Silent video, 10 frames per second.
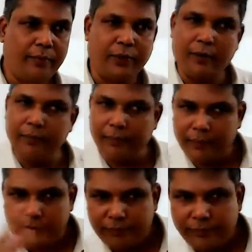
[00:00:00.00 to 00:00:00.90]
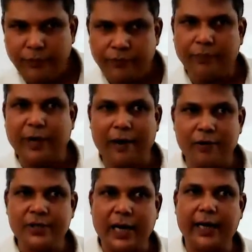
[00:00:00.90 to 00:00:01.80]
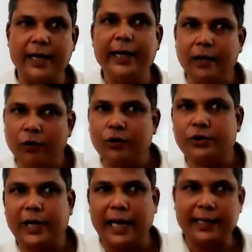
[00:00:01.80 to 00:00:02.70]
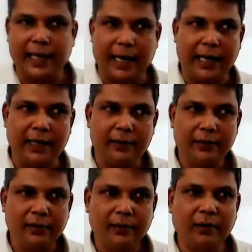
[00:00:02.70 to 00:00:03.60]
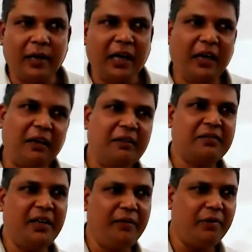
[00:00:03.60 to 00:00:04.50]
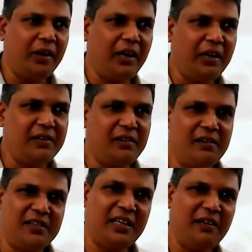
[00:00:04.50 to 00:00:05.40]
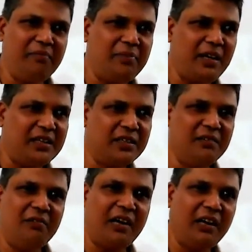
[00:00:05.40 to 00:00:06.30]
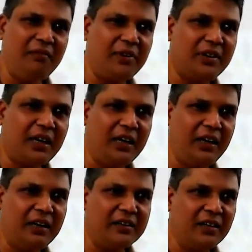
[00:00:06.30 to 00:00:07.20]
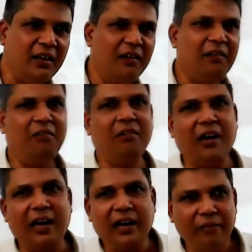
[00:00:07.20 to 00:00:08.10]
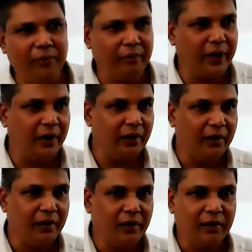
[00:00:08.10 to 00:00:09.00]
from outside it looks like that, okay, same organization, same place, working for 30 years, what improvement?